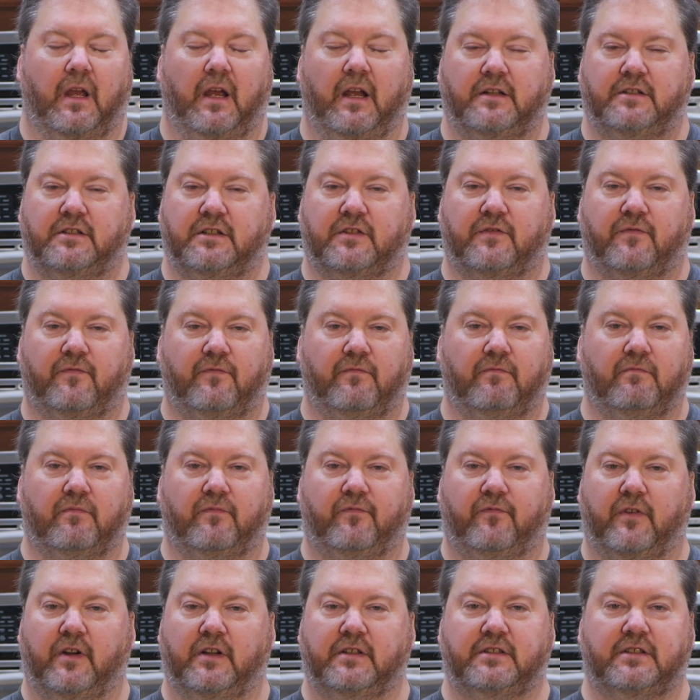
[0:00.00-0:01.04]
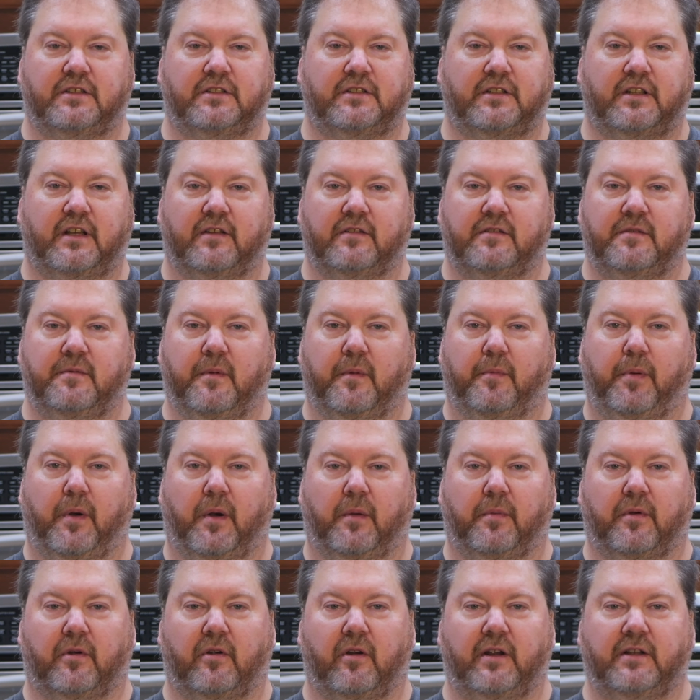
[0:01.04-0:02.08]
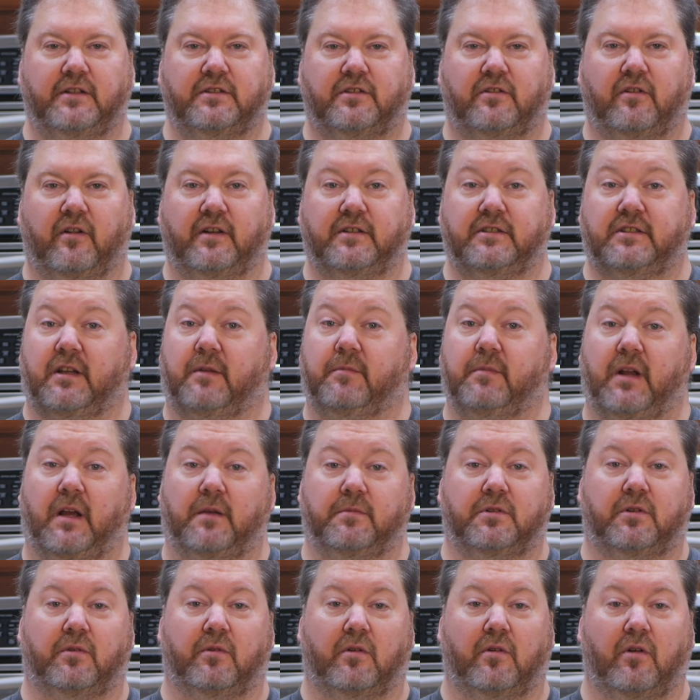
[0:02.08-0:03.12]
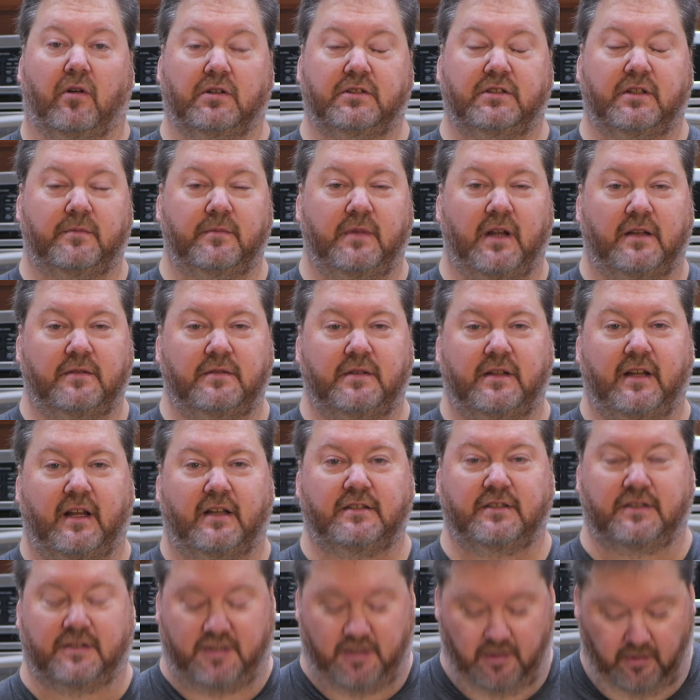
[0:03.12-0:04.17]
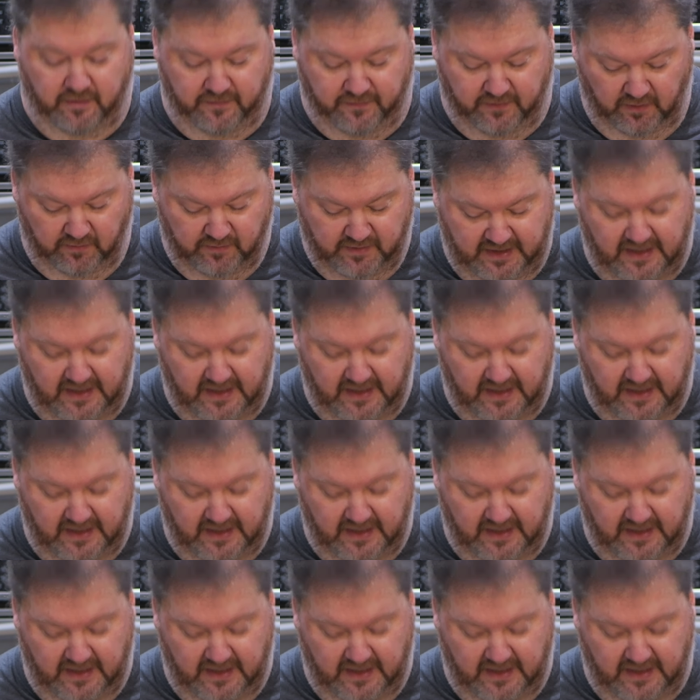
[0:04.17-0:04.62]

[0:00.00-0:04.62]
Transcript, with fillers: it just freezes and gives me a purple green screen. Sometimes it records, sometimes it doesn't. So if you